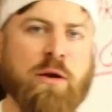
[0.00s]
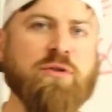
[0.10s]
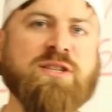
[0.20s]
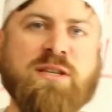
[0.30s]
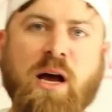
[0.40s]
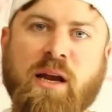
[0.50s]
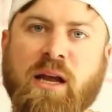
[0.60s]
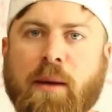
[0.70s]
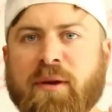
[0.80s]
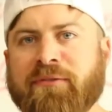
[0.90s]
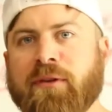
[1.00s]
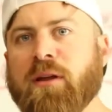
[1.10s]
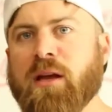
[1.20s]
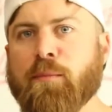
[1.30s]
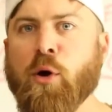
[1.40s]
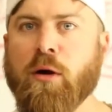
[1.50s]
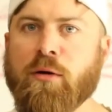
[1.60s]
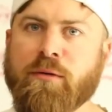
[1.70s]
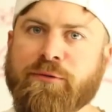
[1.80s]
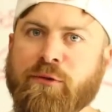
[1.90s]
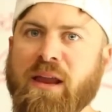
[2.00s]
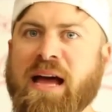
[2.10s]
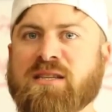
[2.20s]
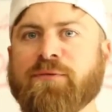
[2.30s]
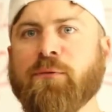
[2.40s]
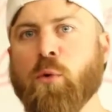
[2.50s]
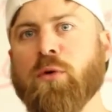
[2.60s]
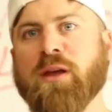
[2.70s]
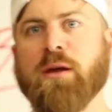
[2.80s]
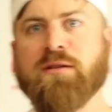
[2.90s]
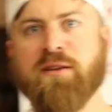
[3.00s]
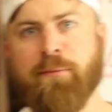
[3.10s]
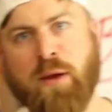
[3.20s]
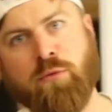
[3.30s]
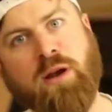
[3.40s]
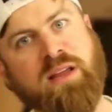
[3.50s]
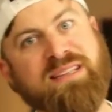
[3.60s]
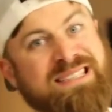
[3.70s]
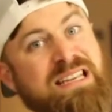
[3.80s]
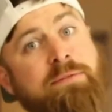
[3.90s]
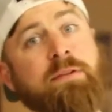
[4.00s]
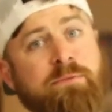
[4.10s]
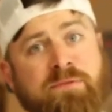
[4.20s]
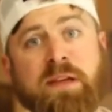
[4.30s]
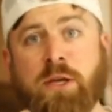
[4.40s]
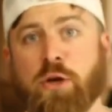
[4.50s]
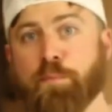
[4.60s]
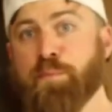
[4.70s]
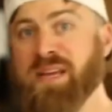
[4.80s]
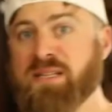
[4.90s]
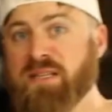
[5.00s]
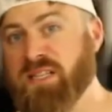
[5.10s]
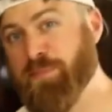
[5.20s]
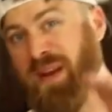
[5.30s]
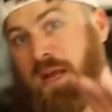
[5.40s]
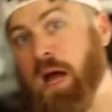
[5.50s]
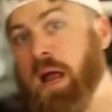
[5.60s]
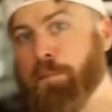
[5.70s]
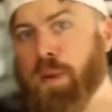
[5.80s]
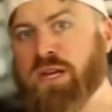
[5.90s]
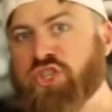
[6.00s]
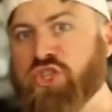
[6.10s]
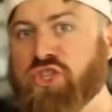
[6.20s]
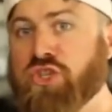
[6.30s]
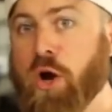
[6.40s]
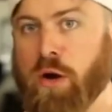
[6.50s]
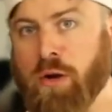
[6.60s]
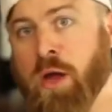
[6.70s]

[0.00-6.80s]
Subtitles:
Cristani. I'm an affiliate marketer, and for the last 4 years I've been running a 7-figure business, but I got my start